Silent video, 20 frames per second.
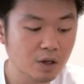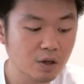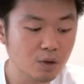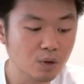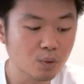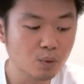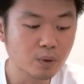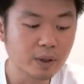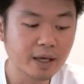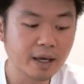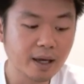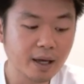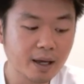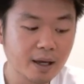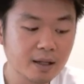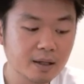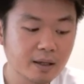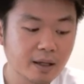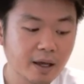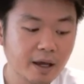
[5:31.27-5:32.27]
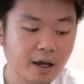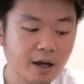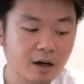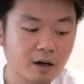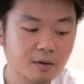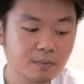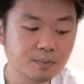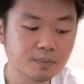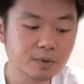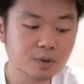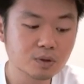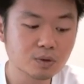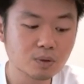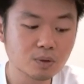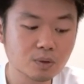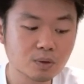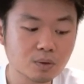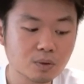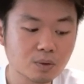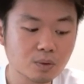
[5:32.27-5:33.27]
you can help
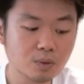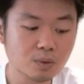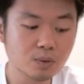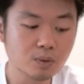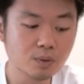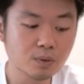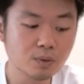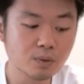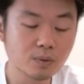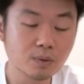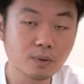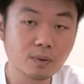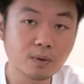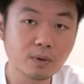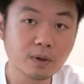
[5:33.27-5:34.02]
to